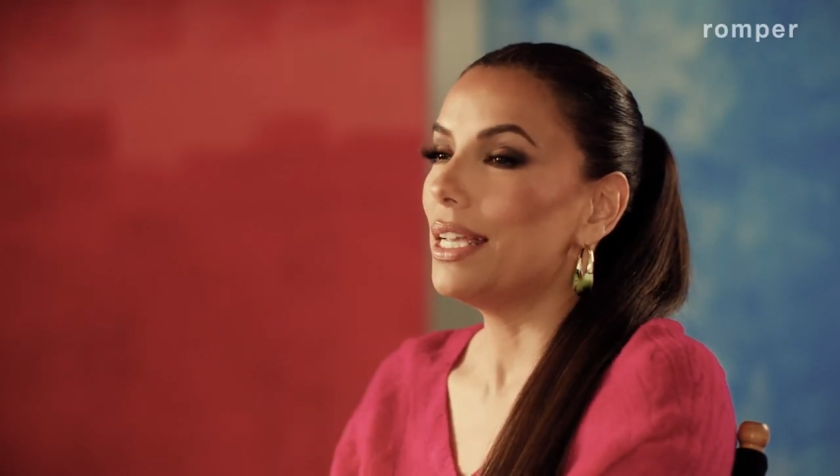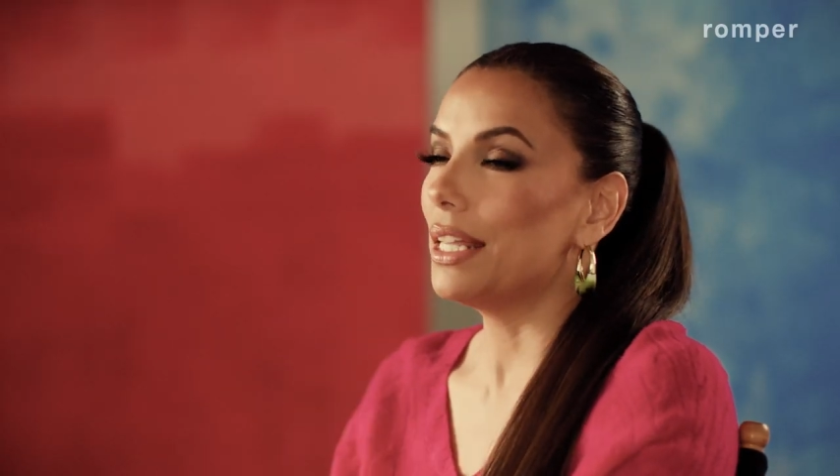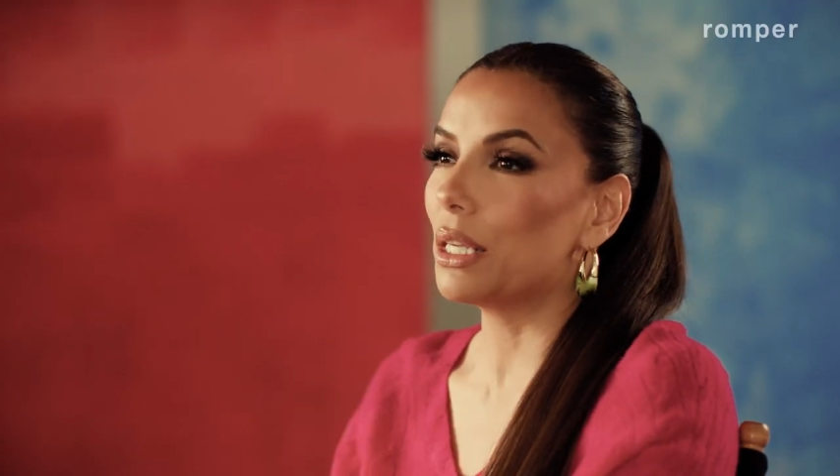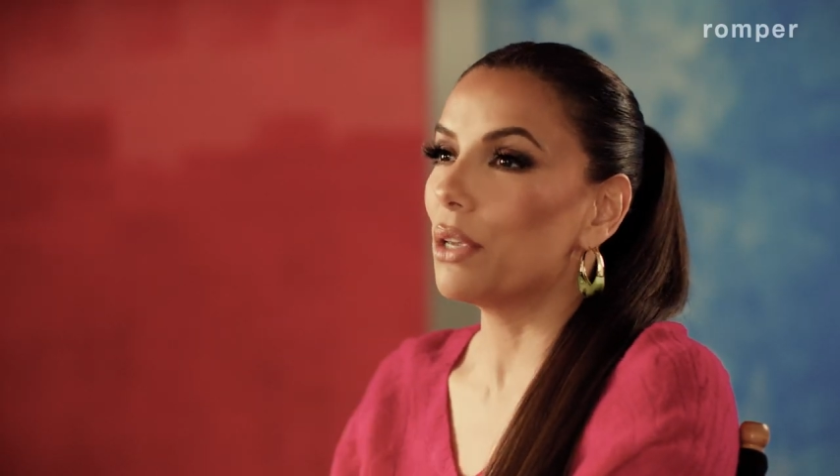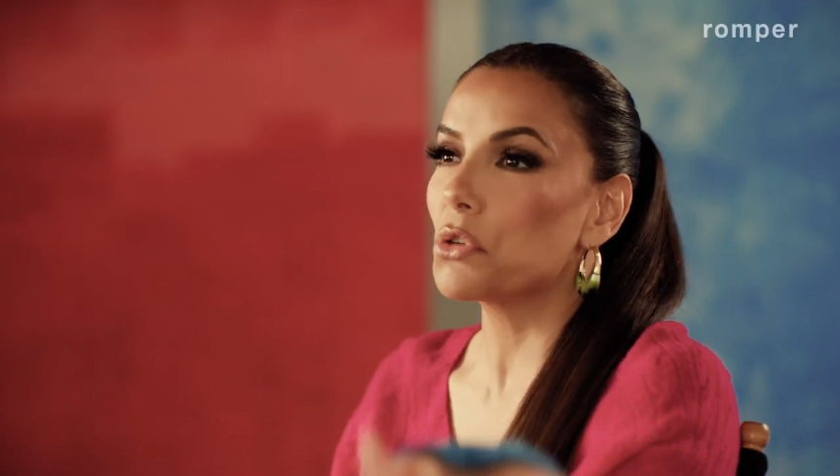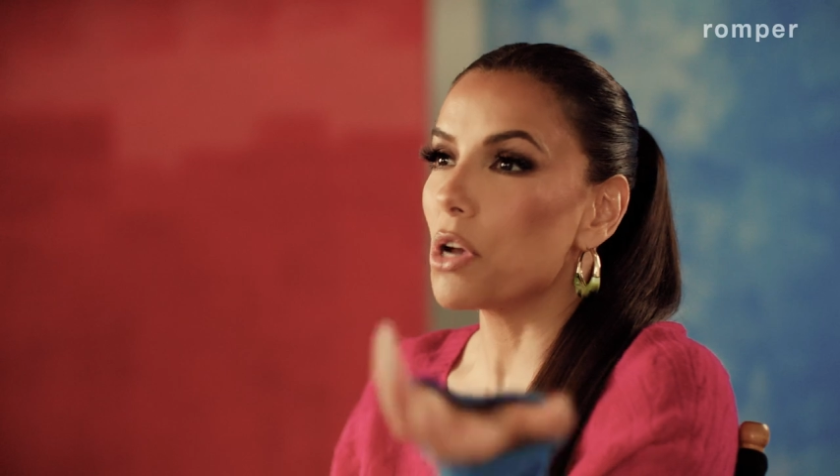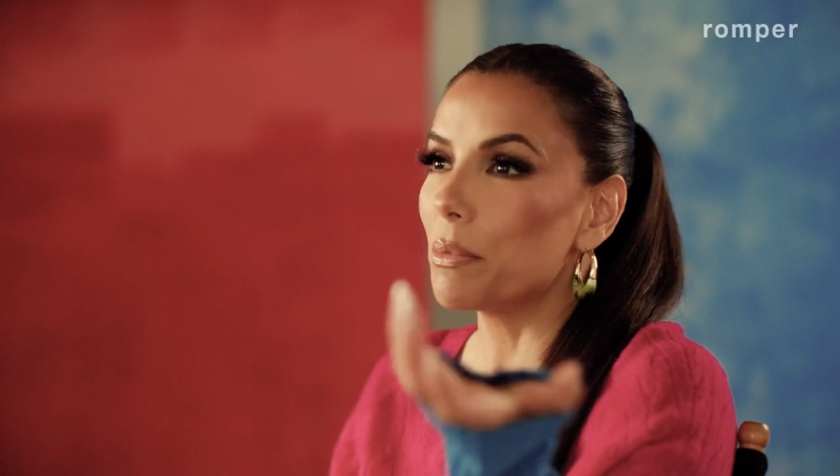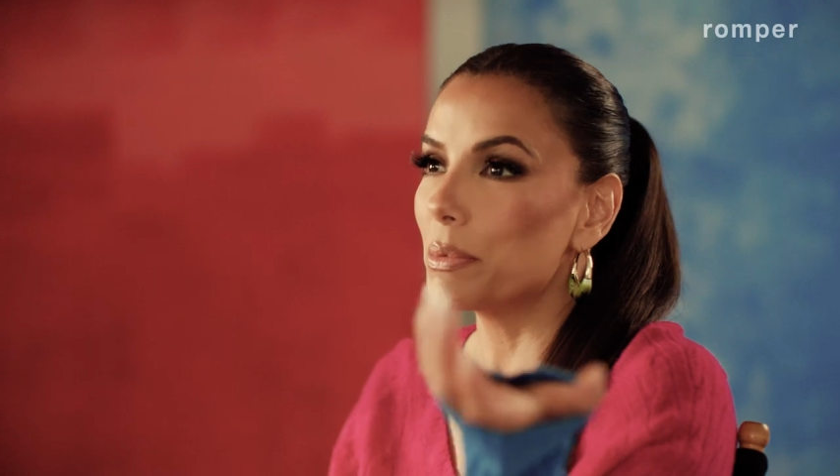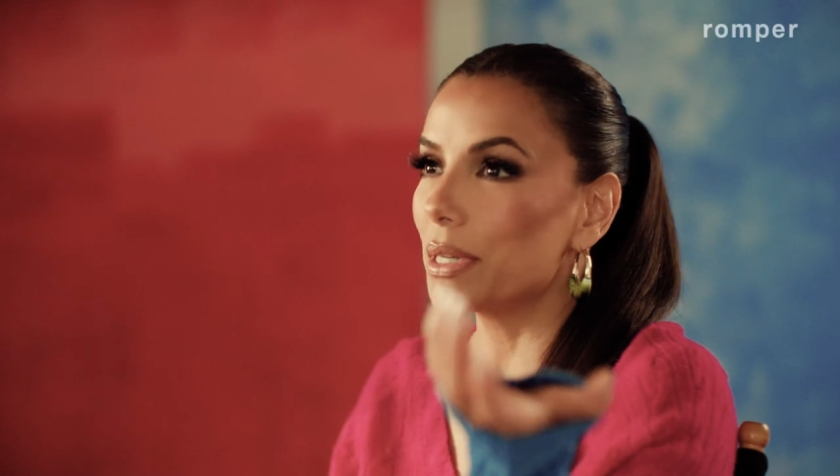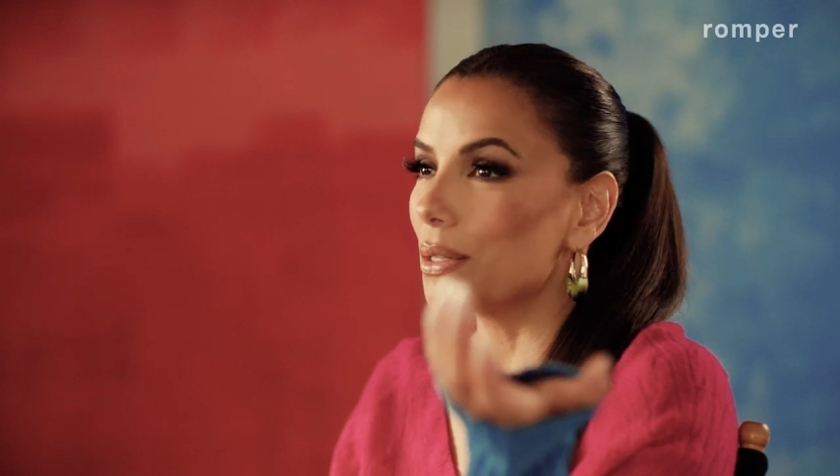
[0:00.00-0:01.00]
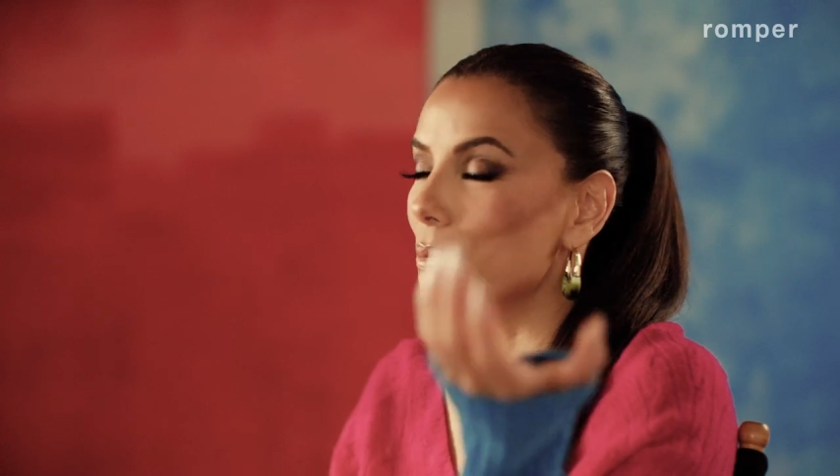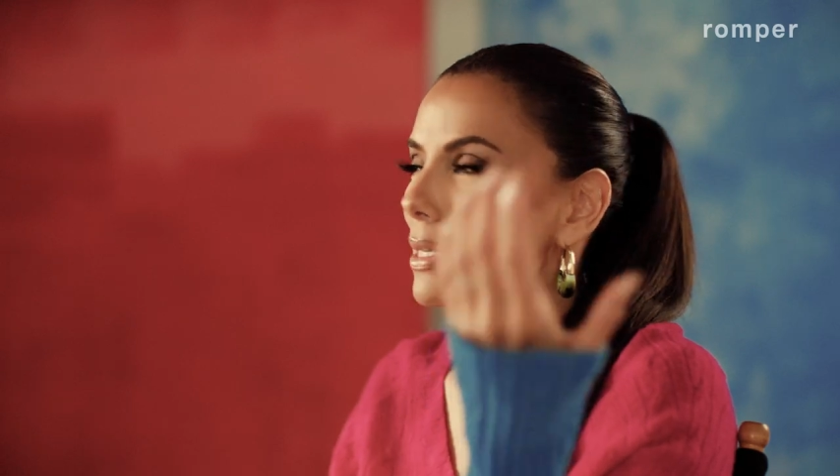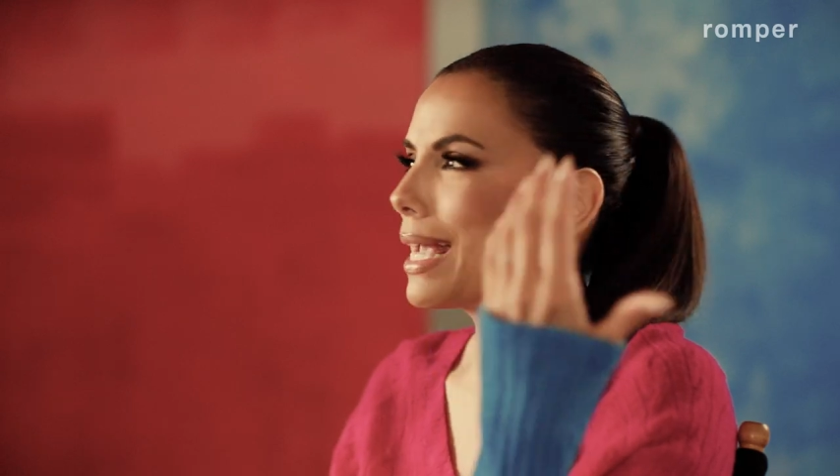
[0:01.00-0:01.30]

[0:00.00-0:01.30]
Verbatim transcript: in the gift shops because I was